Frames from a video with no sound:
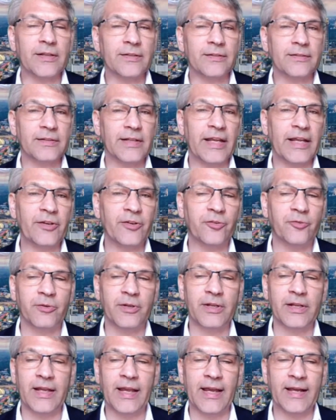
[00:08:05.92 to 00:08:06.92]
and
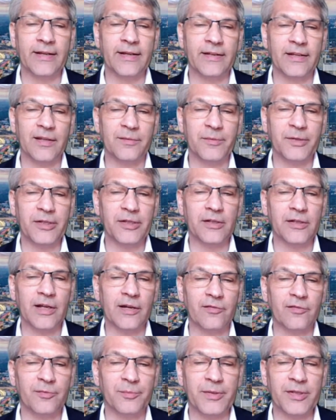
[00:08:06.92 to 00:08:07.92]
industry, academia, and
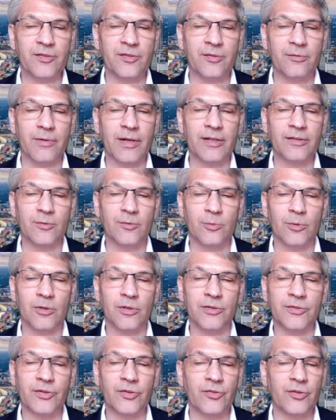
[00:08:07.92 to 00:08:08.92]
government around the
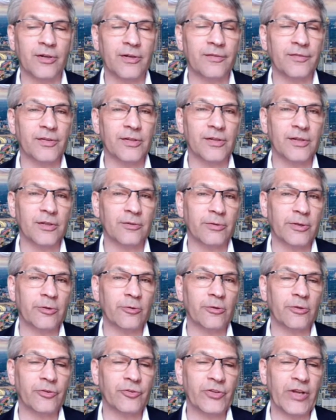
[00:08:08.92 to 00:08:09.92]
world to solve the
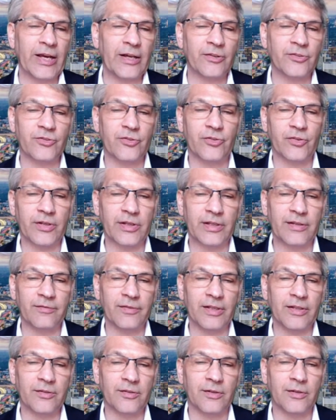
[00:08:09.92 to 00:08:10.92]
critical challenges in
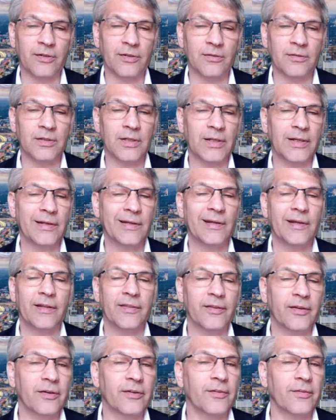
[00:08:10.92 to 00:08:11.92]
eVTOL.
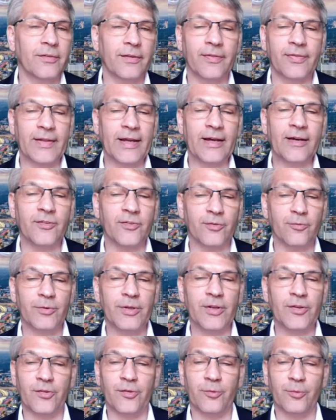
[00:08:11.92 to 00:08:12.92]
There's
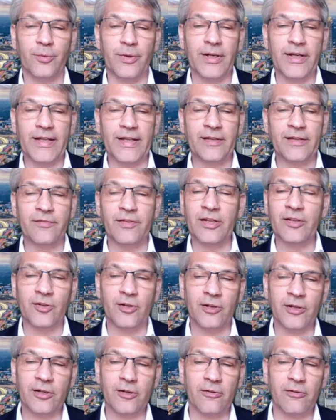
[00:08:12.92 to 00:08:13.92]
1,000 reasons why
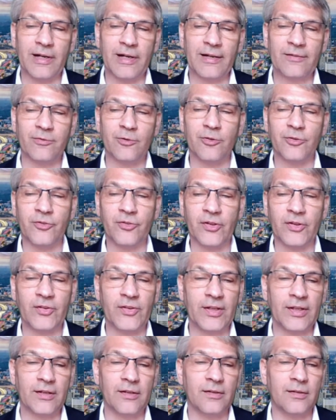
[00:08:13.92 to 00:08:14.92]
eVTOL aircraft won't
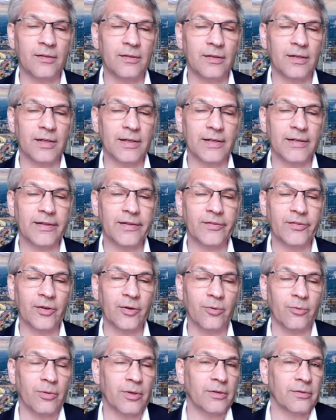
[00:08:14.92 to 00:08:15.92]
succeed,
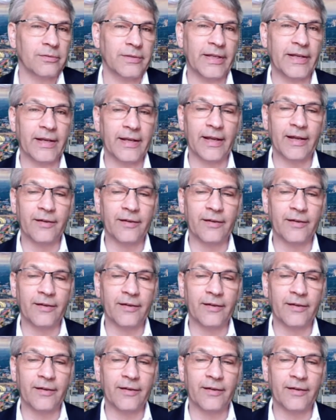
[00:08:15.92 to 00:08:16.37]
so we're leading